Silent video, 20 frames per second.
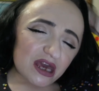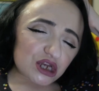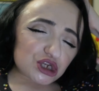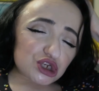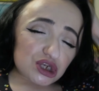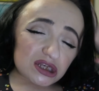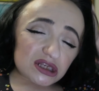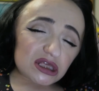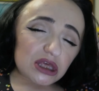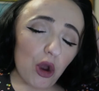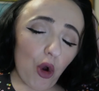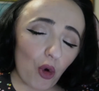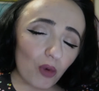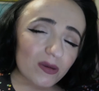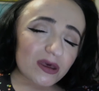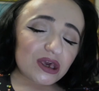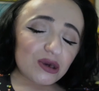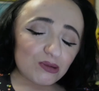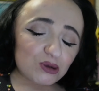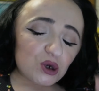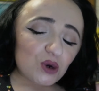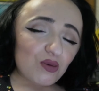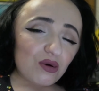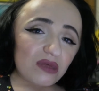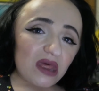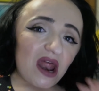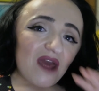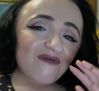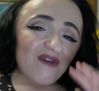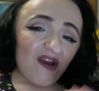like she's the only YouTuber
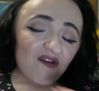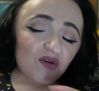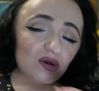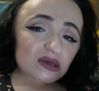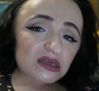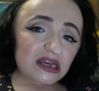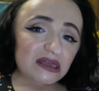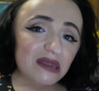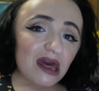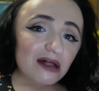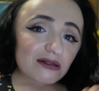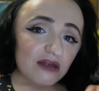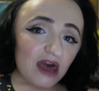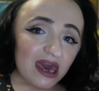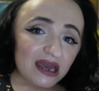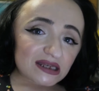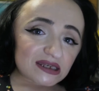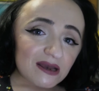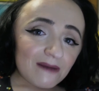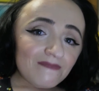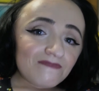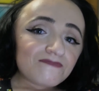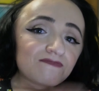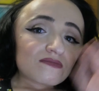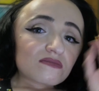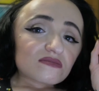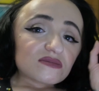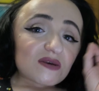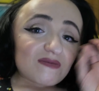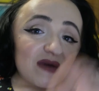that I've ever seen that liked
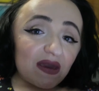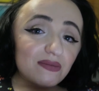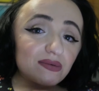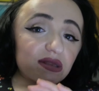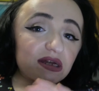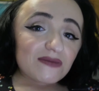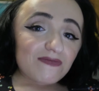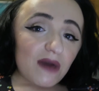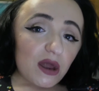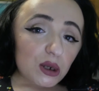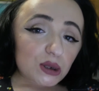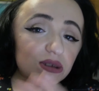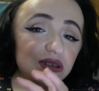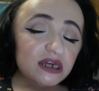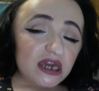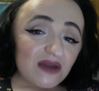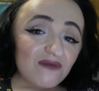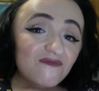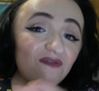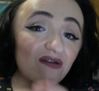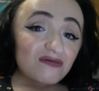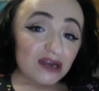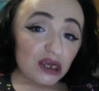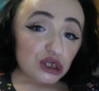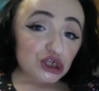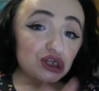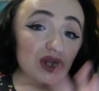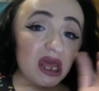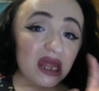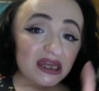the Maybelline Better Skin
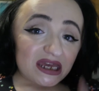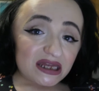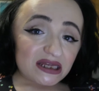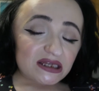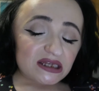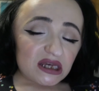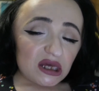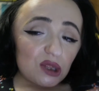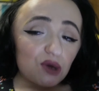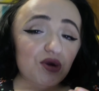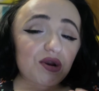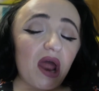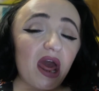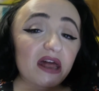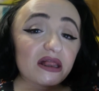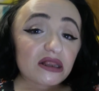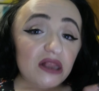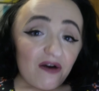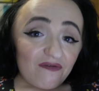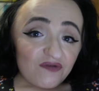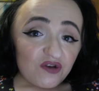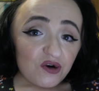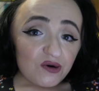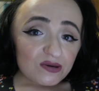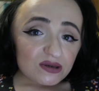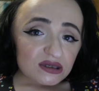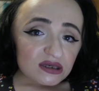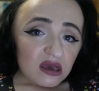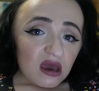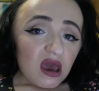Foundation and Concealer, and I love
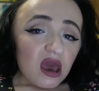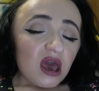those.